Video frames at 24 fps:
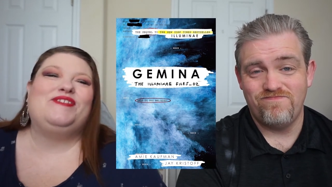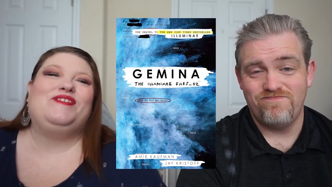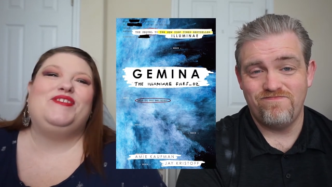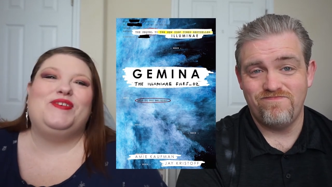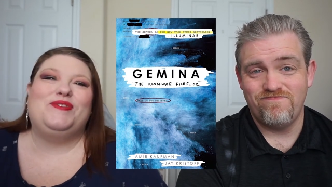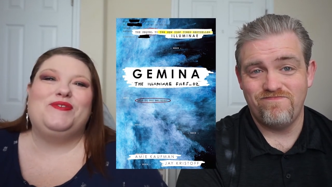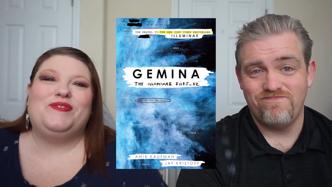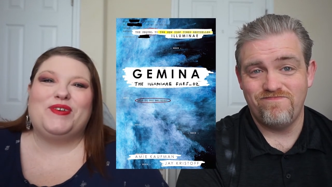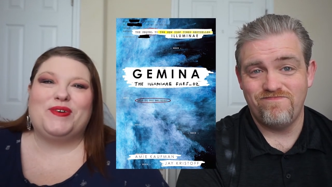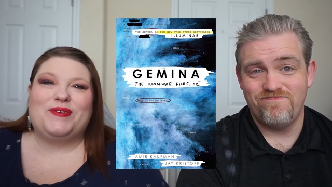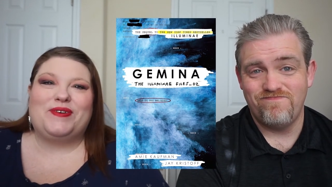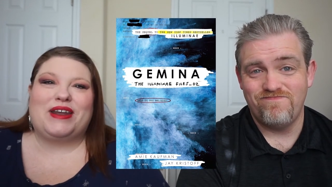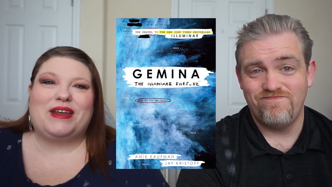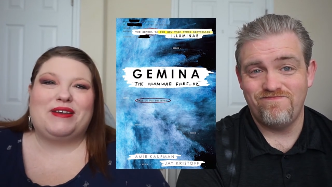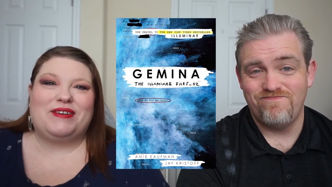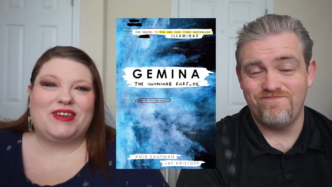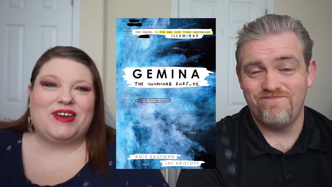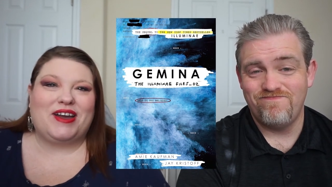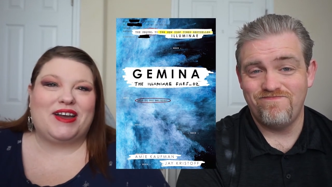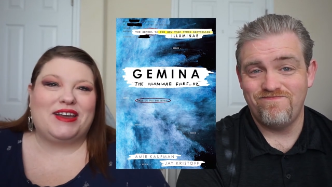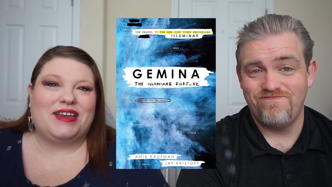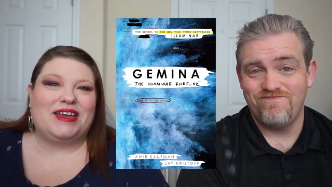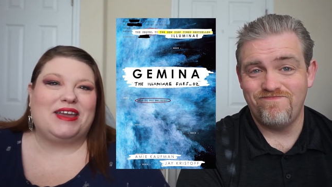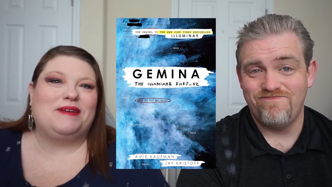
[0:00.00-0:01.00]
Speaker 1: if you know what I'm
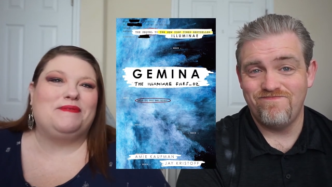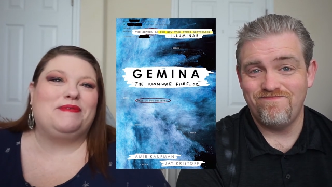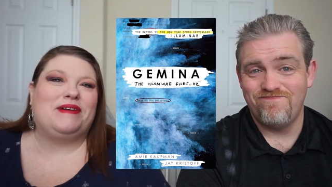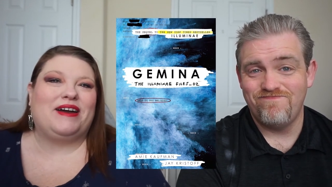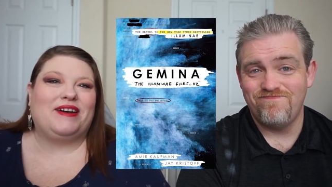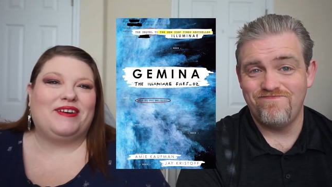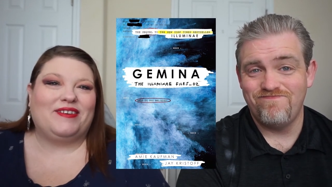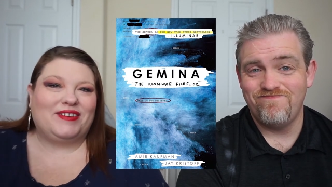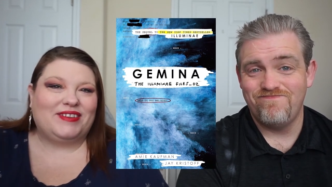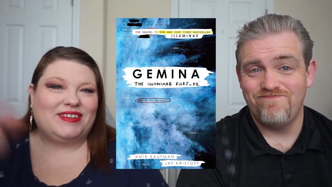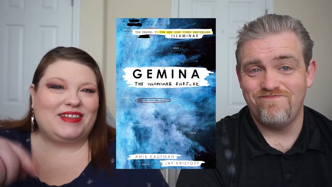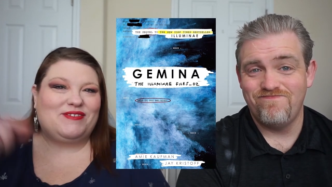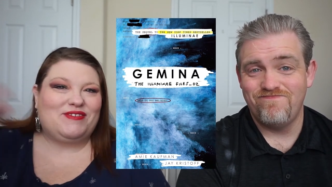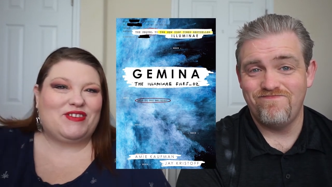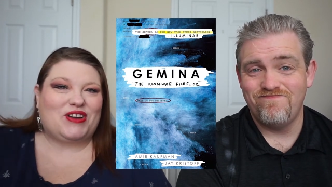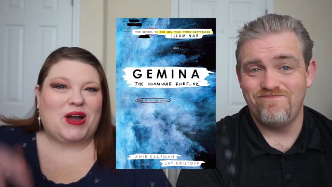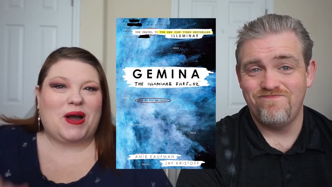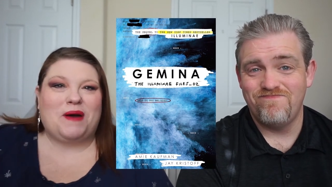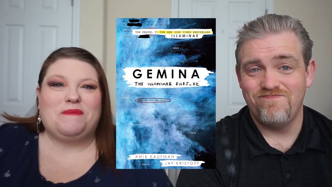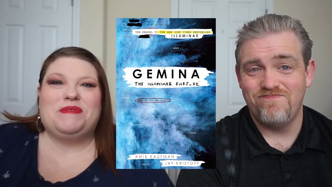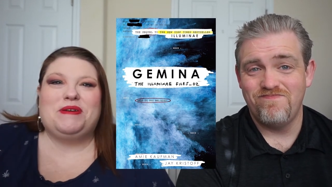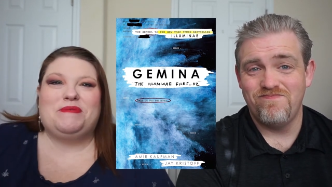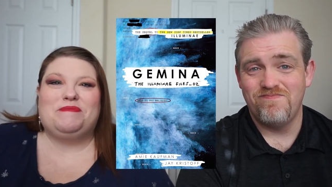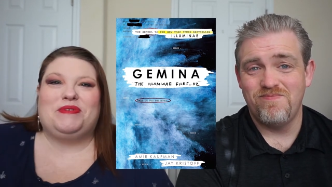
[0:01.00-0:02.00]
talking about, leave a
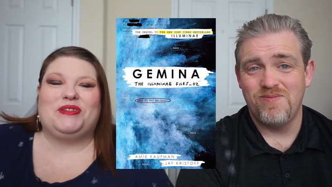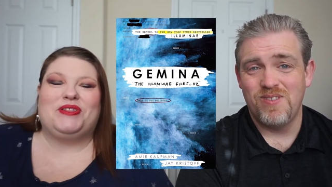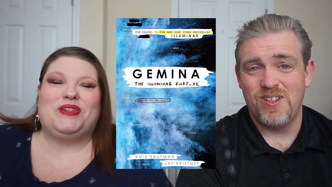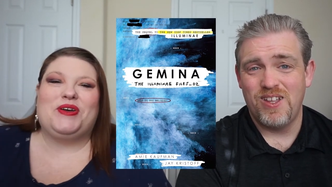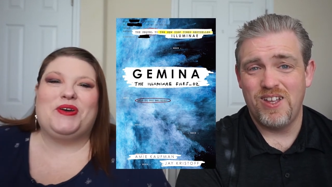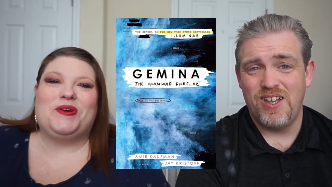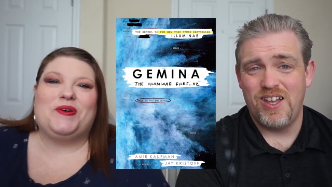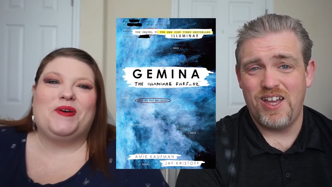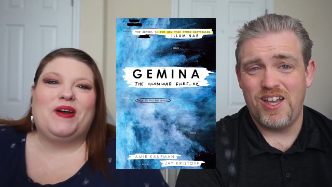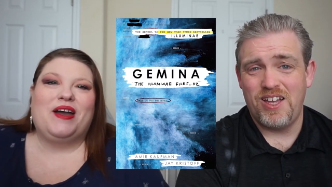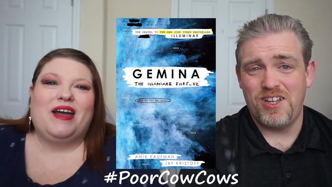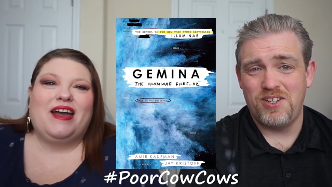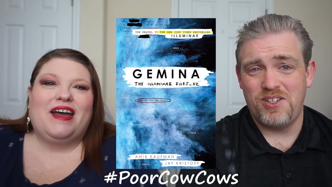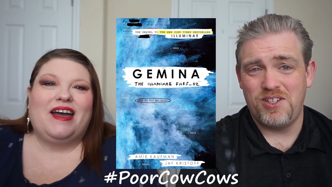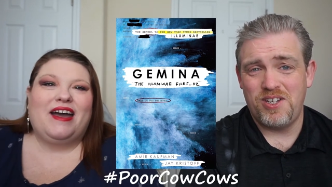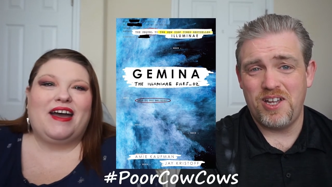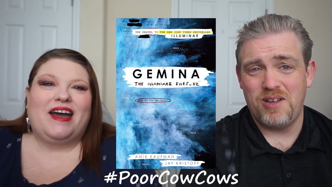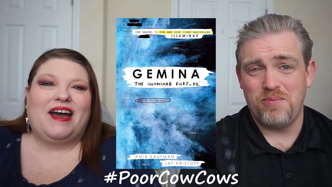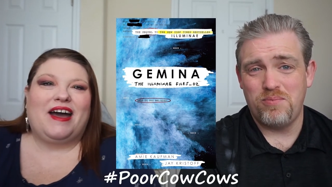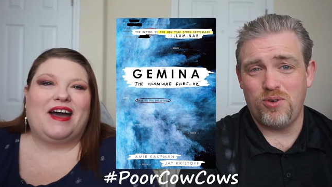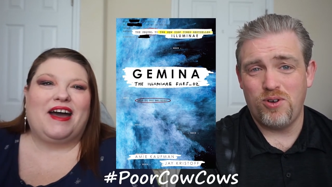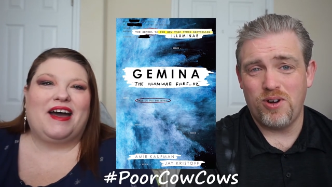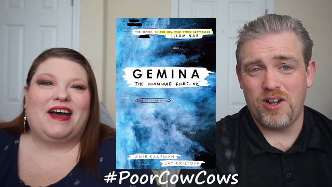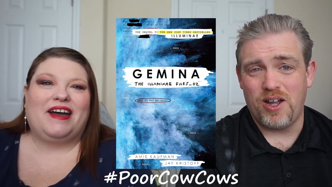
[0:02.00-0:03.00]
comment below.
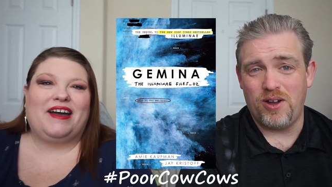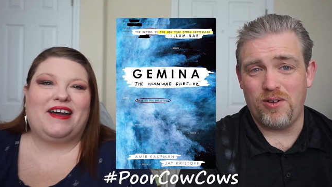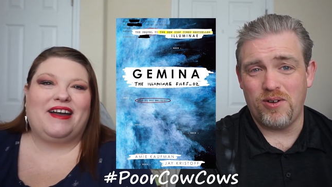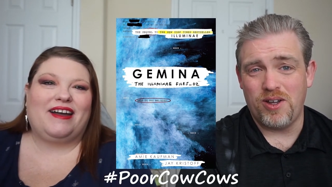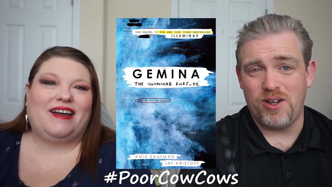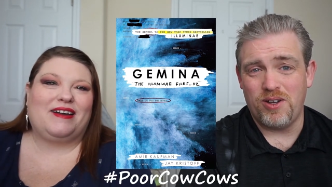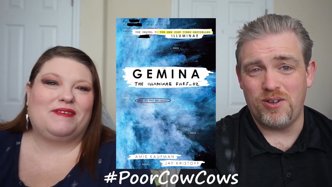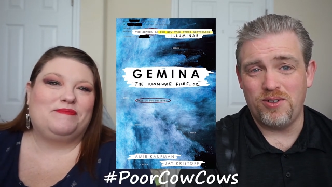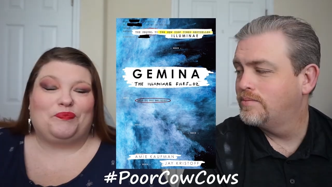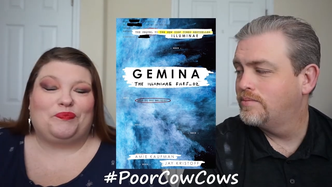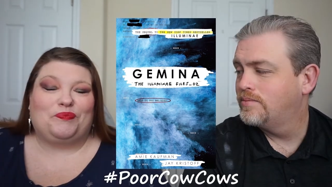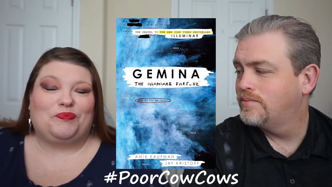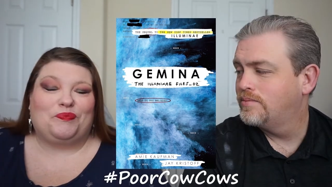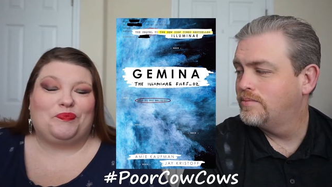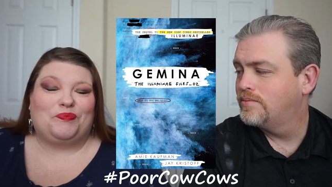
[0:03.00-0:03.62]
Hashtag poor cow cow.